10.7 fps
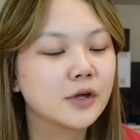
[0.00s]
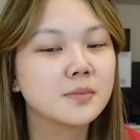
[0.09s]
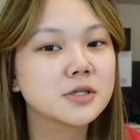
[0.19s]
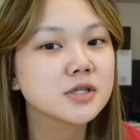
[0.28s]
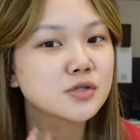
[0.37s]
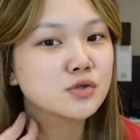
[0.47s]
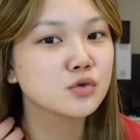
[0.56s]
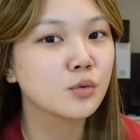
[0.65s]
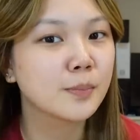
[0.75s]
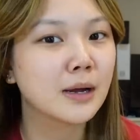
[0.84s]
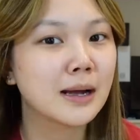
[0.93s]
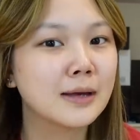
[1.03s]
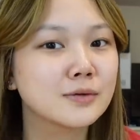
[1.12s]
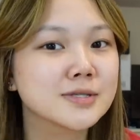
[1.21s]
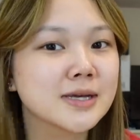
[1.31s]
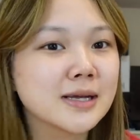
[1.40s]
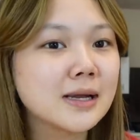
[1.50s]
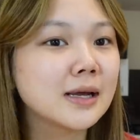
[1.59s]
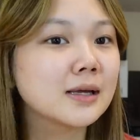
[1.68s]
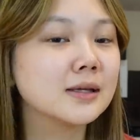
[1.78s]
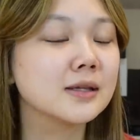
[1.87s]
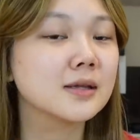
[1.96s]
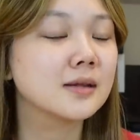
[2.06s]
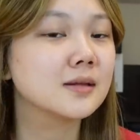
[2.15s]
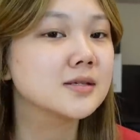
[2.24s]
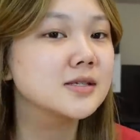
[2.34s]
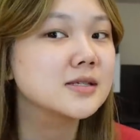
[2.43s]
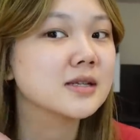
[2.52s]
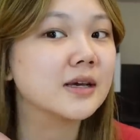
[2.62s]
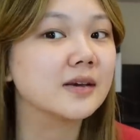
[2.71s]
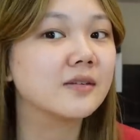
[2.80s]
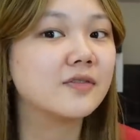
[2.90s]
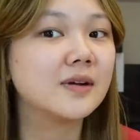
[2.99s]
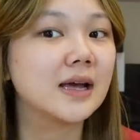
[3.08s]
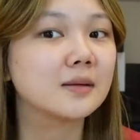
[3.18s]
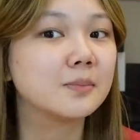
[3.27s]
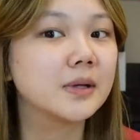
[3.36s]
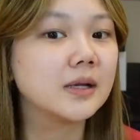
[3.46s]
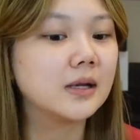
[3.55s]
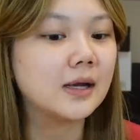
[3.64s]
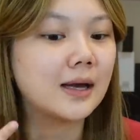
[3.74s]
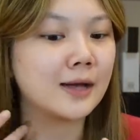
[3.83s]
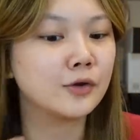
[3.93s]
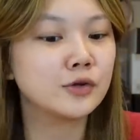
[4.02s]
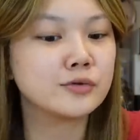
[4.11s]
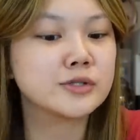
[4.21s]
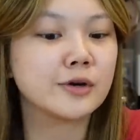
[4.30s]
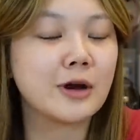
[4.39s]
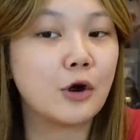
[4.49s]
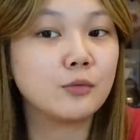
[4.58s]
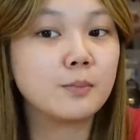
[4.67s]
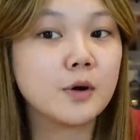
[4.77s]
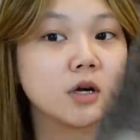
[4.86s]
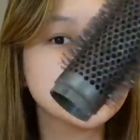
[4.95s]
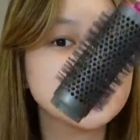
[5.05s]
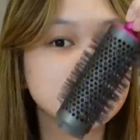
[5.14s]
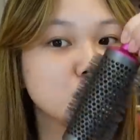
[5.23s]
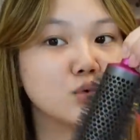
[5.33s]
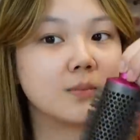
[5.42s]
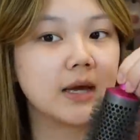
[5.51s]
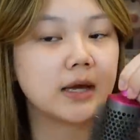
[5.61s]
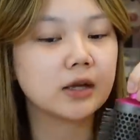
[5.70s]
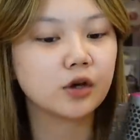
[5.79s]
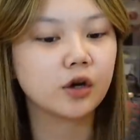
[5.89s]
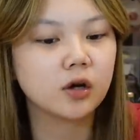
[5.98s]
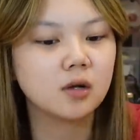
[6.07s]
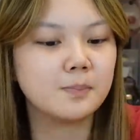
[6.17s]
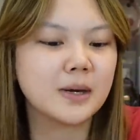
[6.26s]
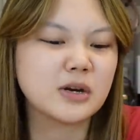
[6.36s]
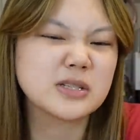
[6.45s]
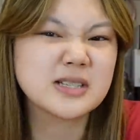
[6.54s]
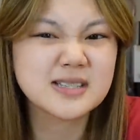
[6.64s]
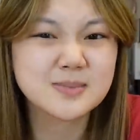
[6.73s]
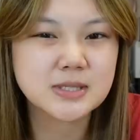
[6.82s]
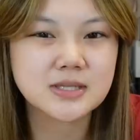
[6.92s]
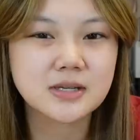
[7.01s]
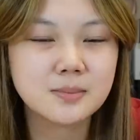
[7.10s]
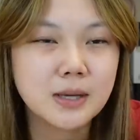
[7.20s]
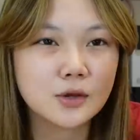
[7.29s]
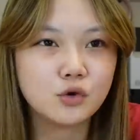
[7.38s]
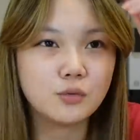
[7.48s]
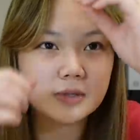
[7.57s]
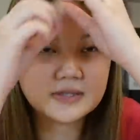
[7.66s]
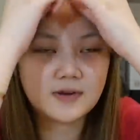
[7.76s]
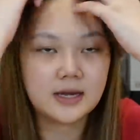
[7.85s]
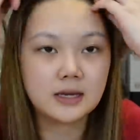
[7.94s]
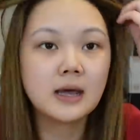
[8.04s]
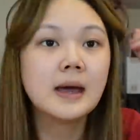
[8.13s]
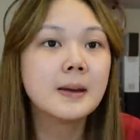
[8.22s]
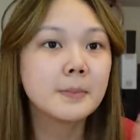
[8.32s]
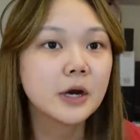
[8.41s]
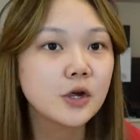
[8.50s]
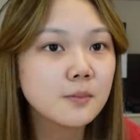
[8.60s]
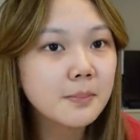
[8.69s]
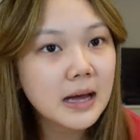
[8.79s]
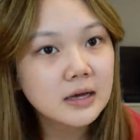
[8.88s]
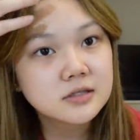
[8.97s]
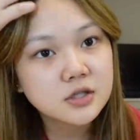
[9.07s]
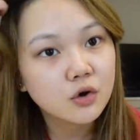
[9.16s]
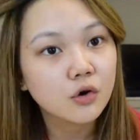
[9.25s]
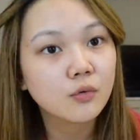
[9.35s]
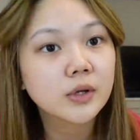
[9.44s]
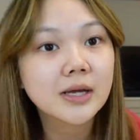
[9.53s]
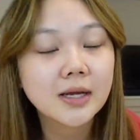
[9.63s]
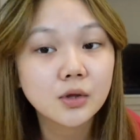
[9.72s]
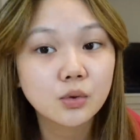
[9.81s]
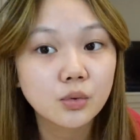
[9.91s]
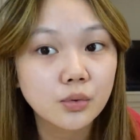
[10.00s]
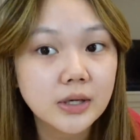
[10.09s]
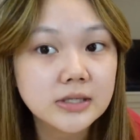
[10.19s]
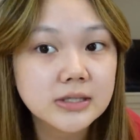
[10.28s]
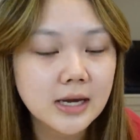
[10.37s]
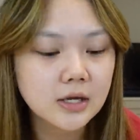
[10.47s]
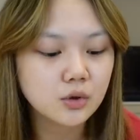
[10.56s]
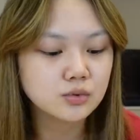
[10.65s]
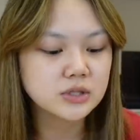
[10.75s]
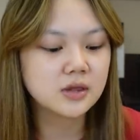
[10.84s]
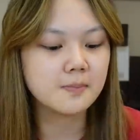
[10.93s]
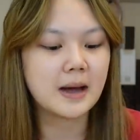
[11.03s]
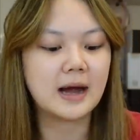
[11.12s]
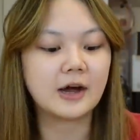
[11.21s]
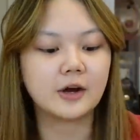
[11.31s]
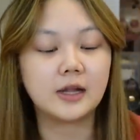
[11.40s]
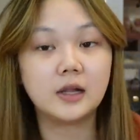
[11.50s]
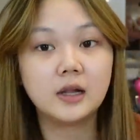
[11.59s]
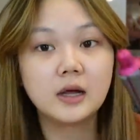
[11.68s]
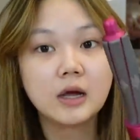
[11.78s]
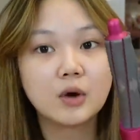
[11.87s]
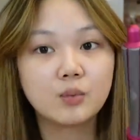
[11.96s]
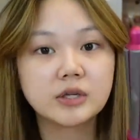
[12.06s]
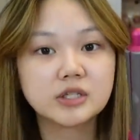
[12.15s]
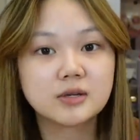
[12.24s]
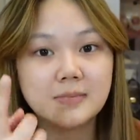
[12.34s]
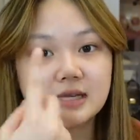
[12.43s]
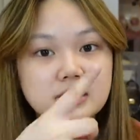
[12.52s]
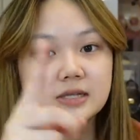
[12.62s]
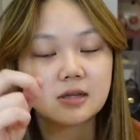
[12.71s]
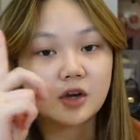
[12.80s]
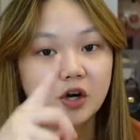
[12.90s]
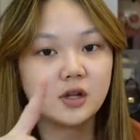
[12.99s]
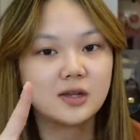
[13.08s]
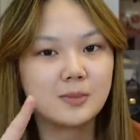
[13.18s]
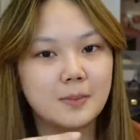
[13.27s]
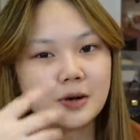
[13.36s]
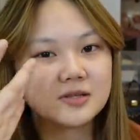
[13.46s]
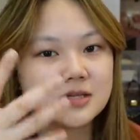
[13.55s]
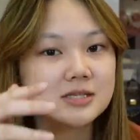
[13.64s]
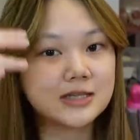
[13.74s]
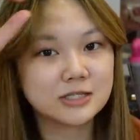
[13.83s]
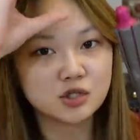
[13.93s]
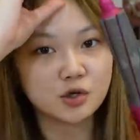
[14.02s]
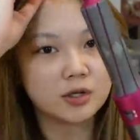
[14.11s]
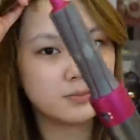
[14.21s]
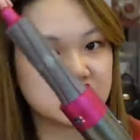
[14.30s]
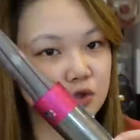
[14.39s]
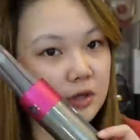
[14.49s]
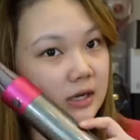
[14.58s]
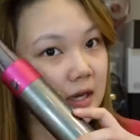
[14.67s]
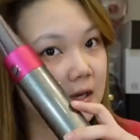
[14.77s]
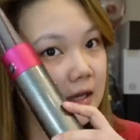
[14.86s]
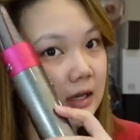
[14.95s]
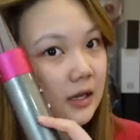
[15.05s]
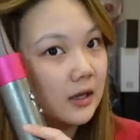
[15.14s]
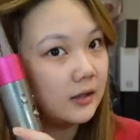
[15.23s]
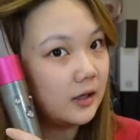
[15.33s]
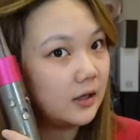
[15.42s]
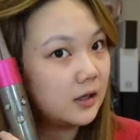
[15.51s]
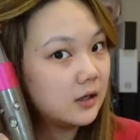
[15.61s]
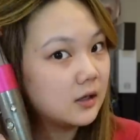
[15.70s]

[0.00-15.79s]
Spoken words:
ko naman siya super ayusin. Like, this is like flat pa din. Like, I could use a round brush to make it curl, pero since I'm just gonna be at home, it's fine. Pero yung bangs ko, what I do is I use the barrel, which makes it curl, diba? Pero since it's short, medyo ginaganyan lang niya.